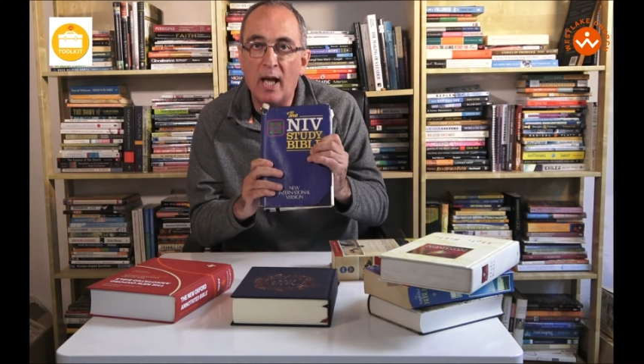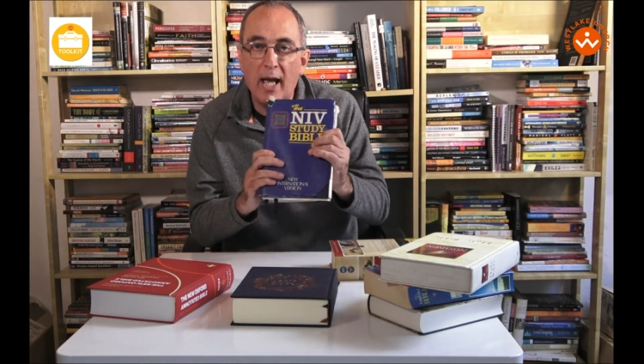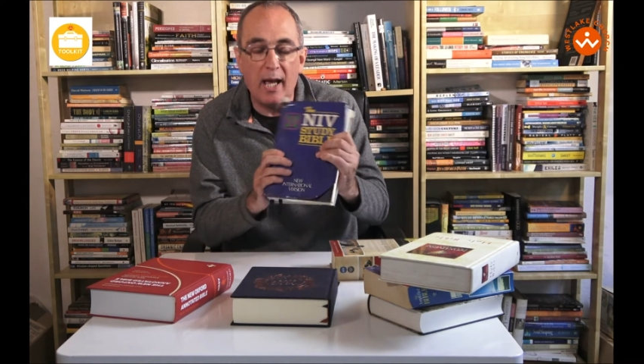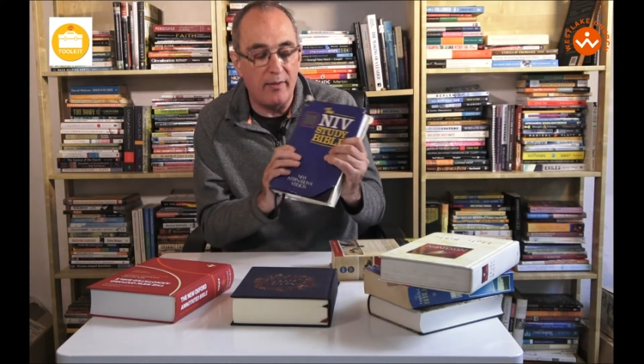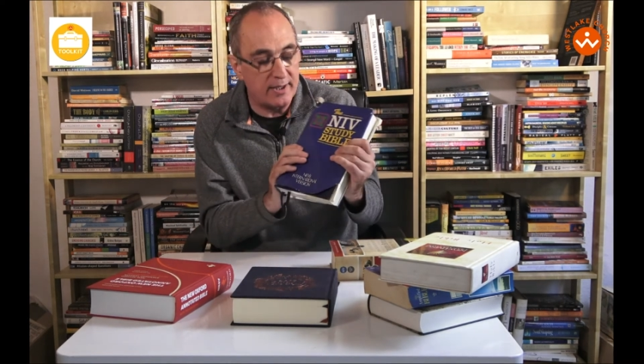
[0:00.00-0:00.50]

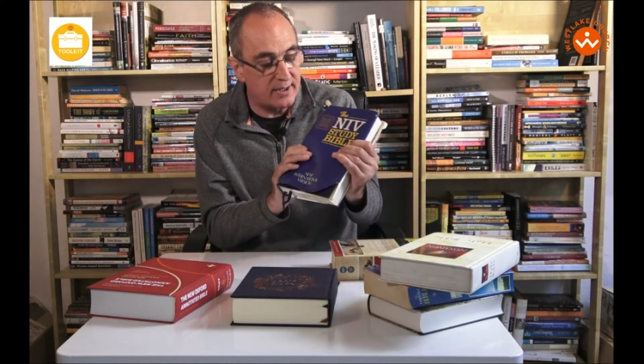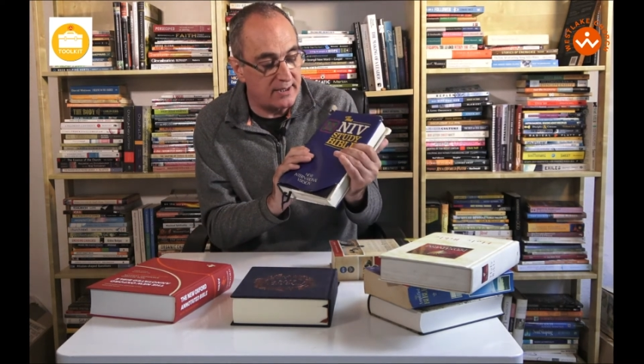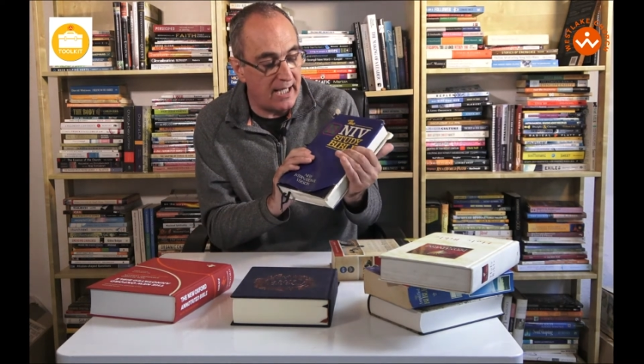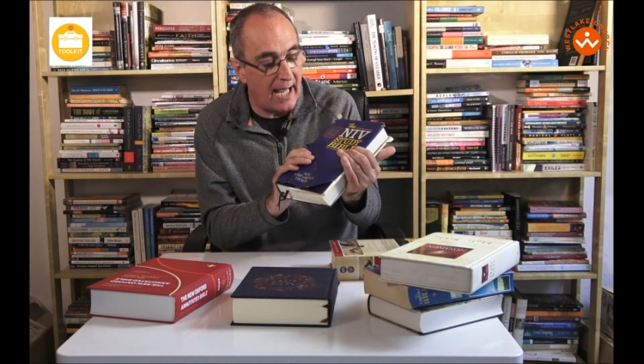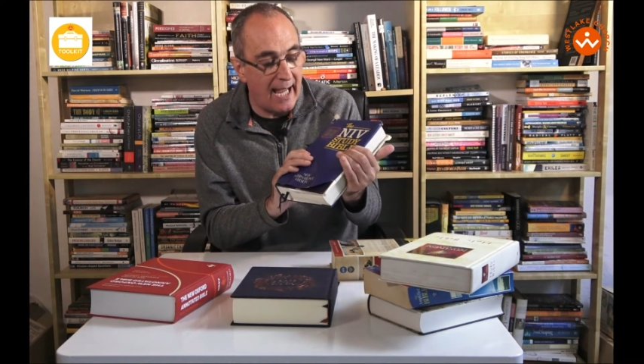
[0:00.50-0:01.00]
This is
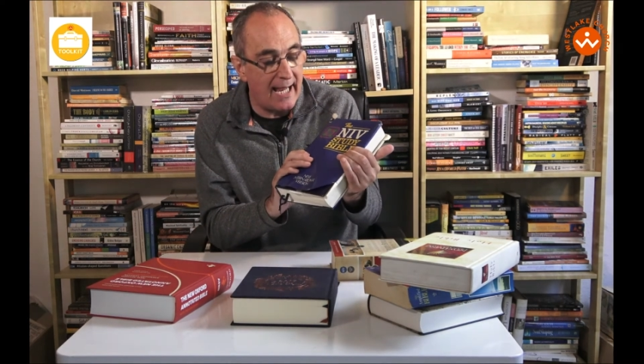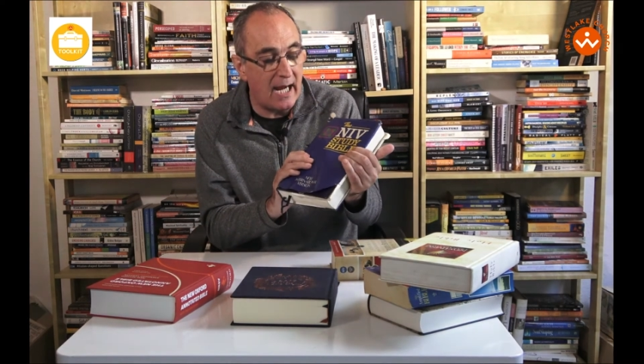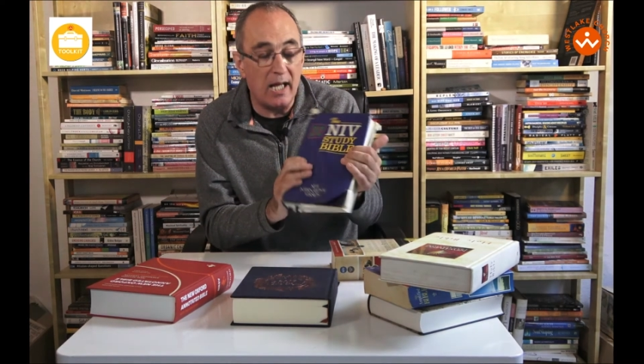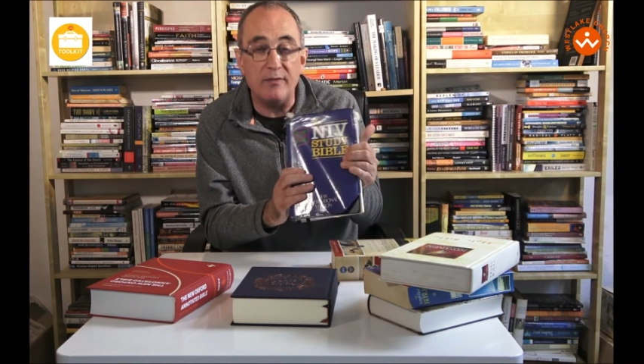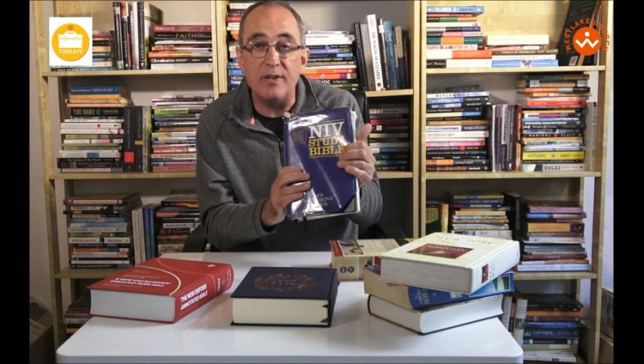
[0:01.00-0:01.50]
the
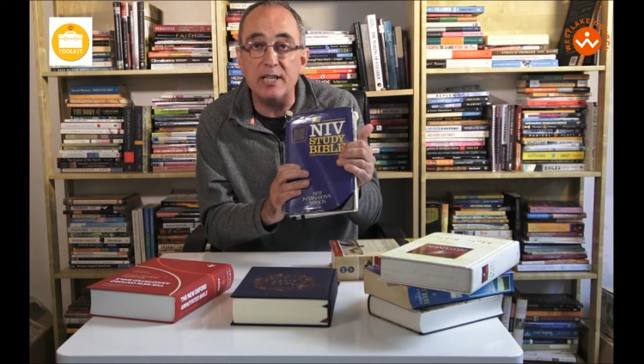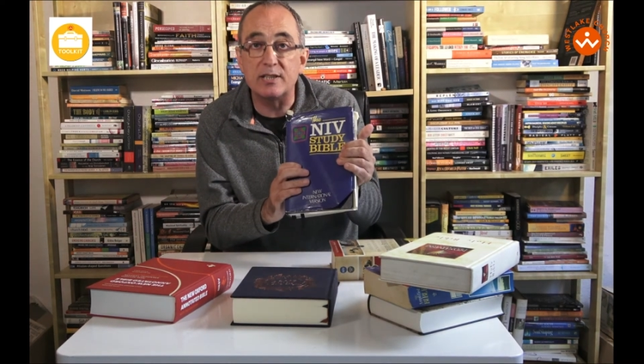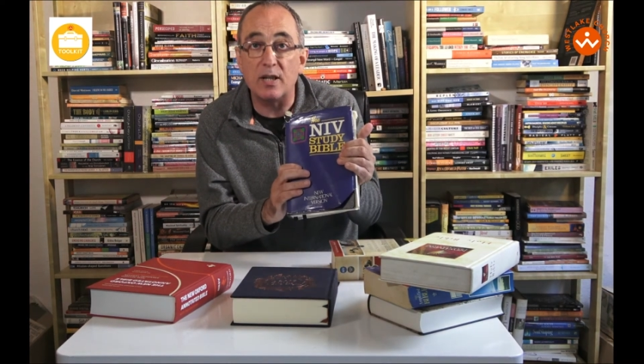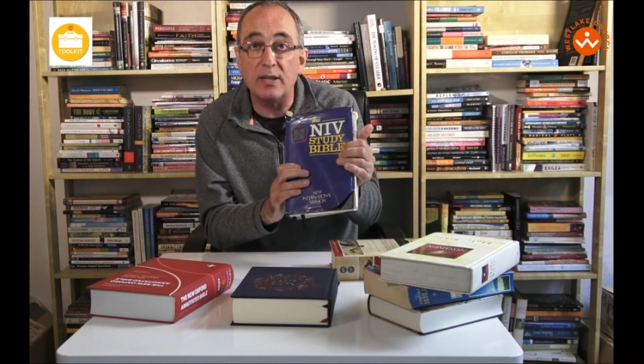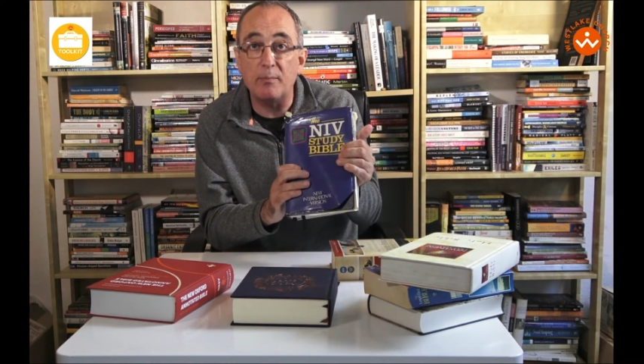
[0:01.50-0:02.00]
NIV
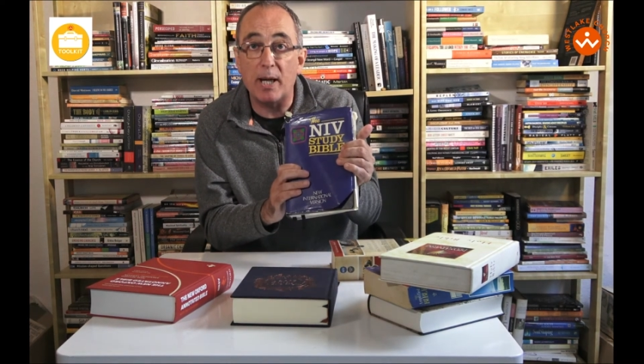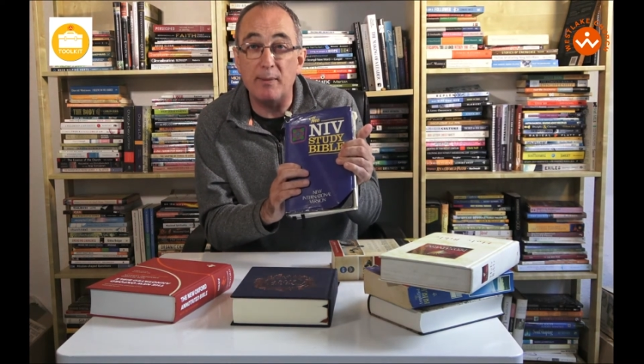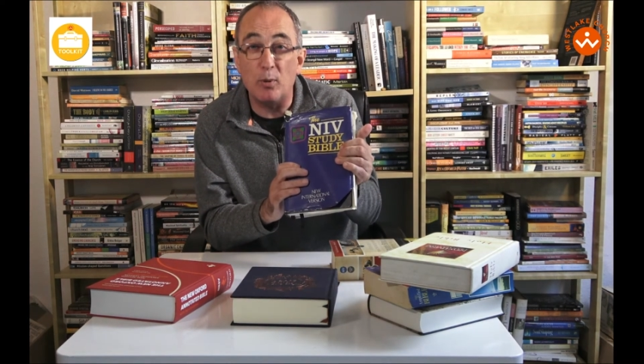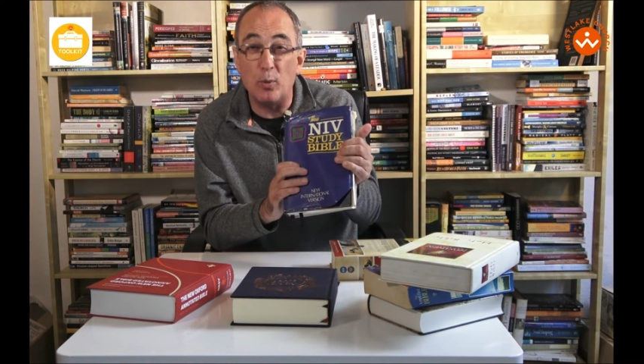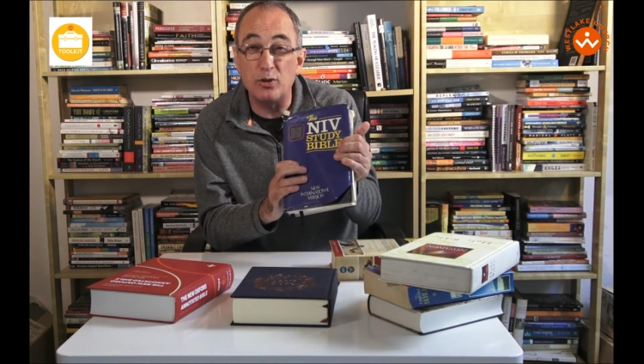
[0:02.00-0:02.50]
Study
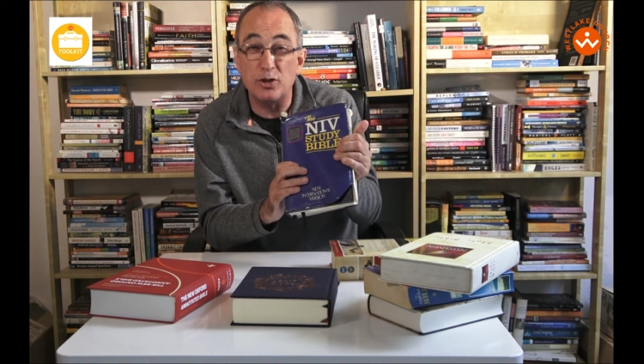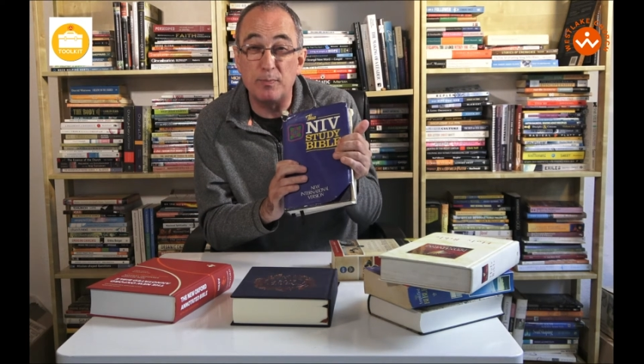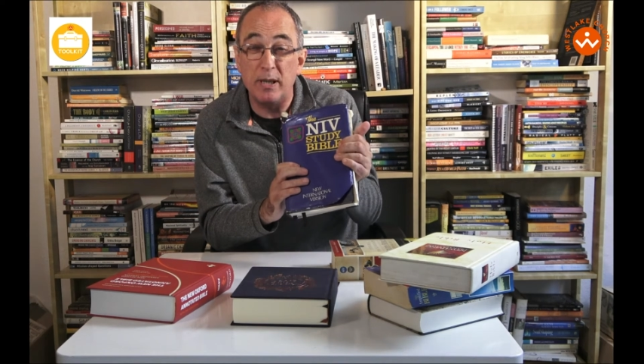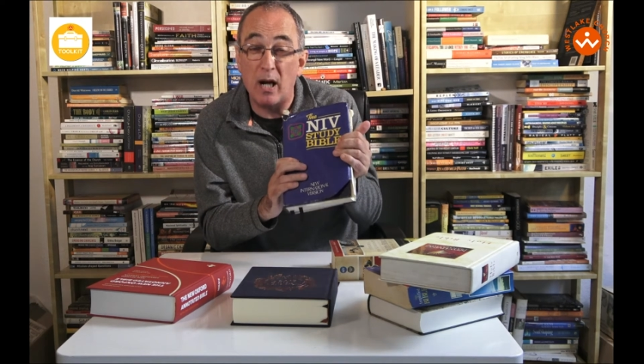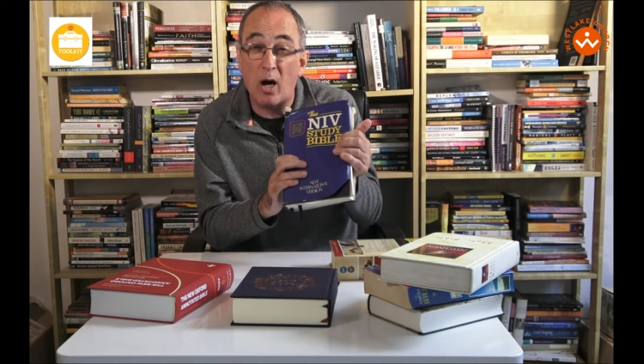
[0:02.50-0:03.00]
Bible, which has
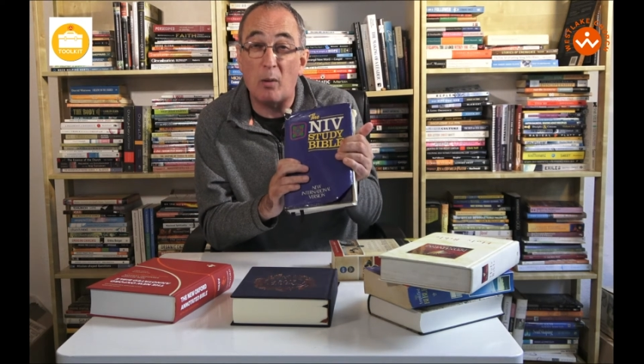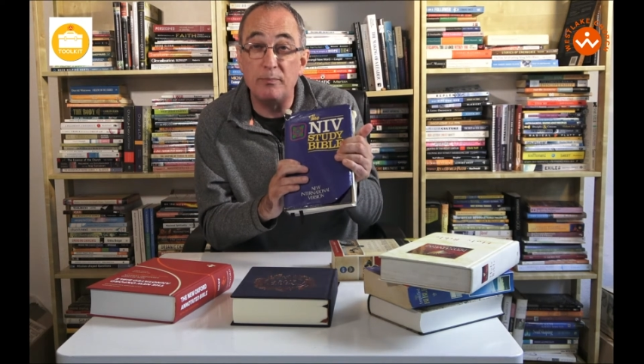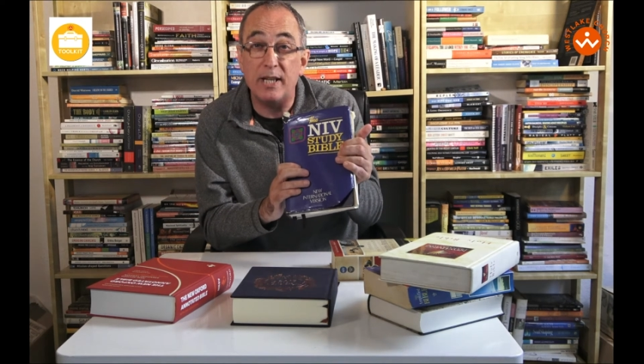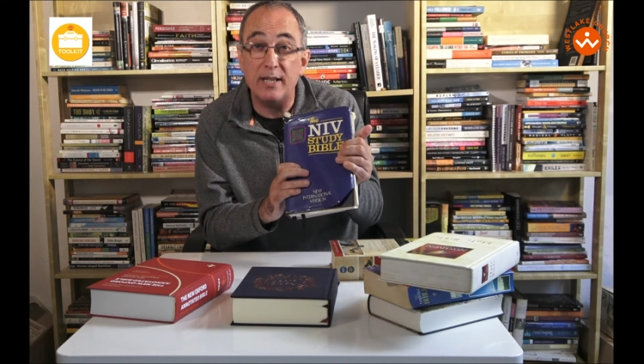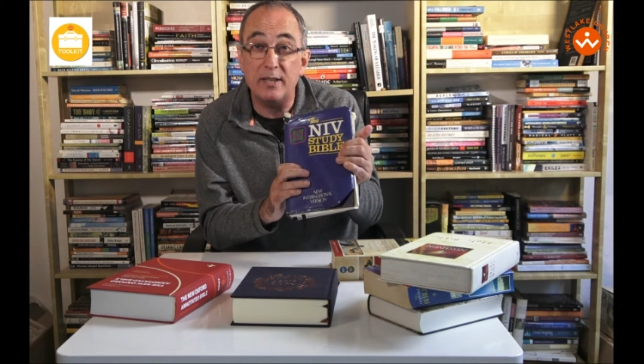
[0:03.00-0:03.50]
been
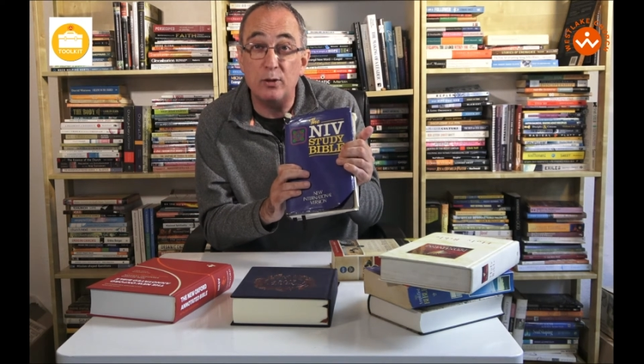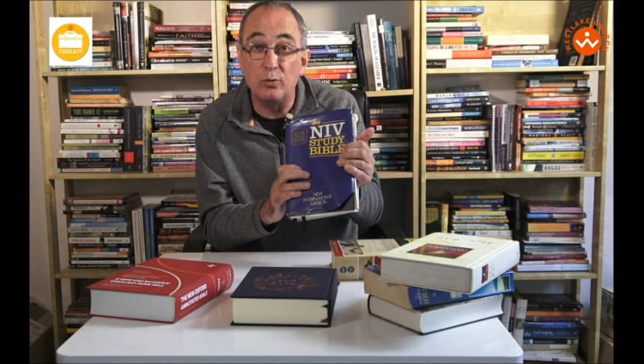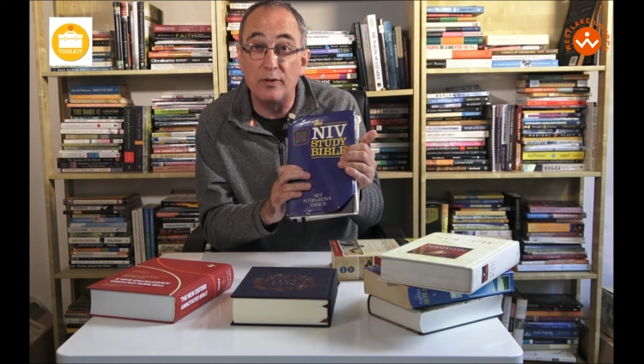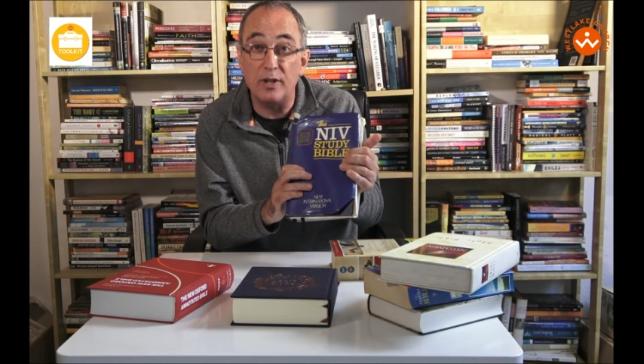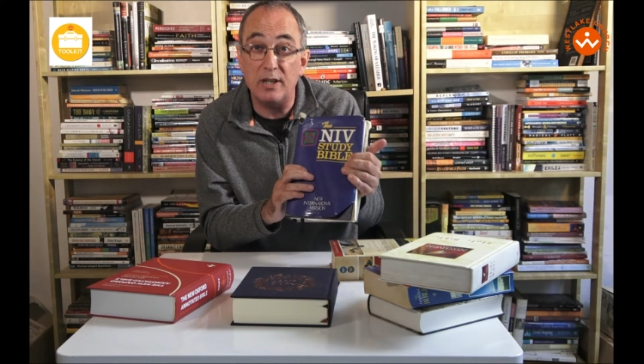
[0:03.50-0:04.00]
updated
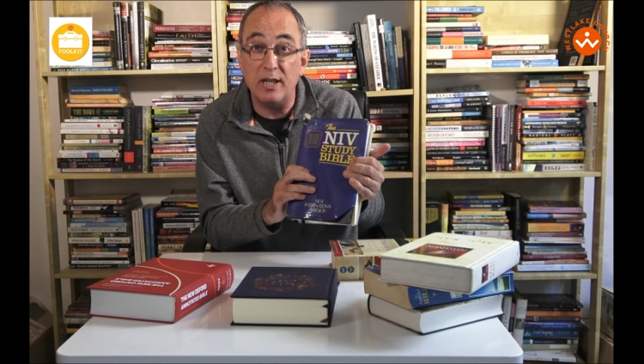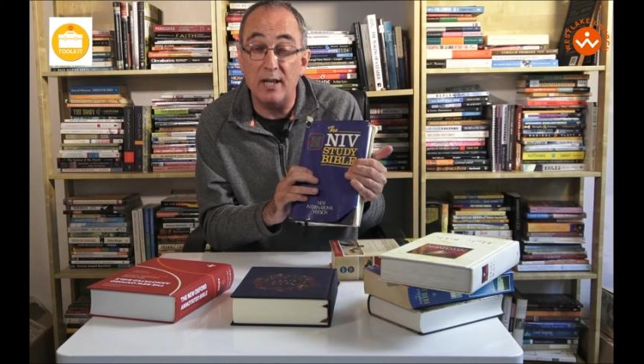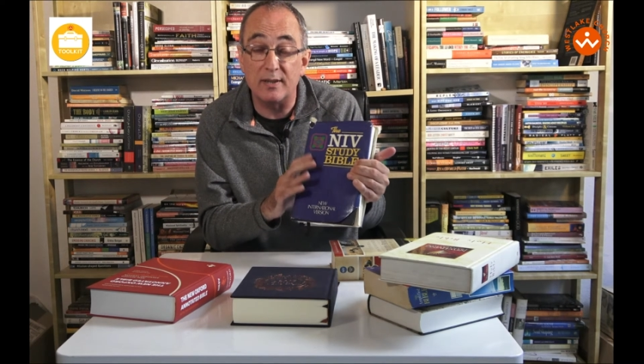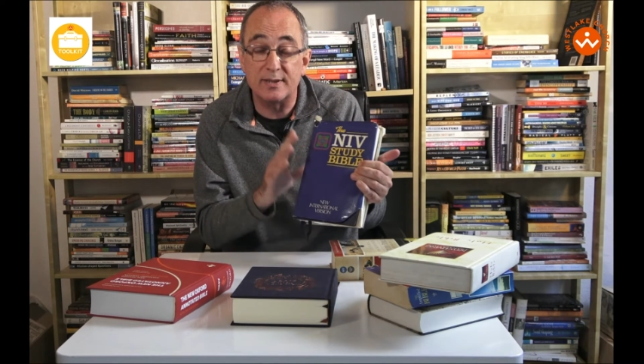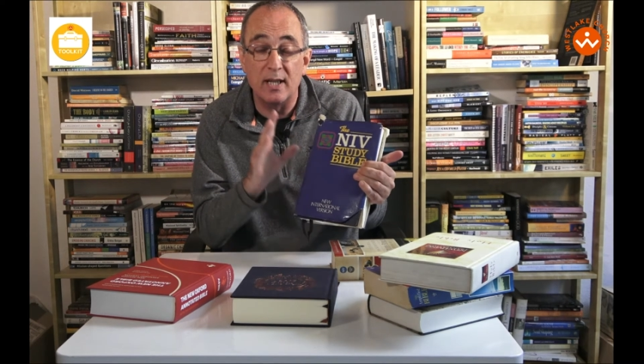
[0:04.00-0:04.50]
over the
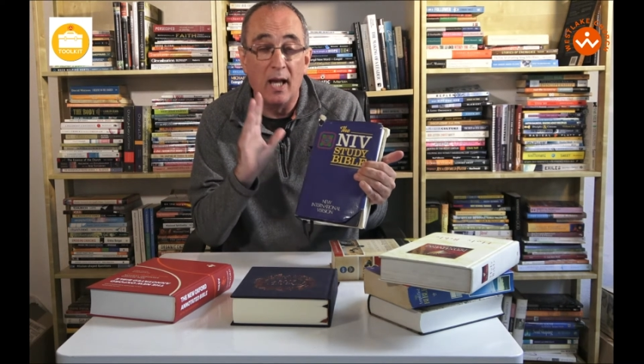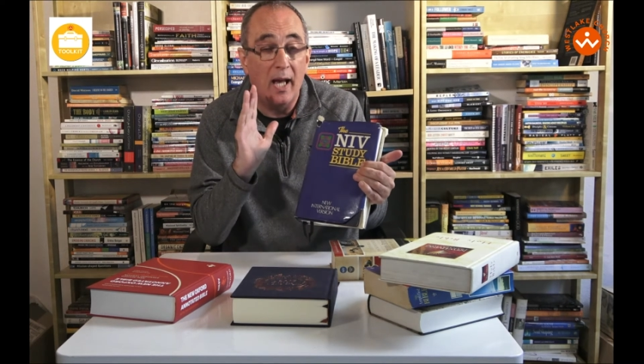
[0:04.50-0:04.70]
years.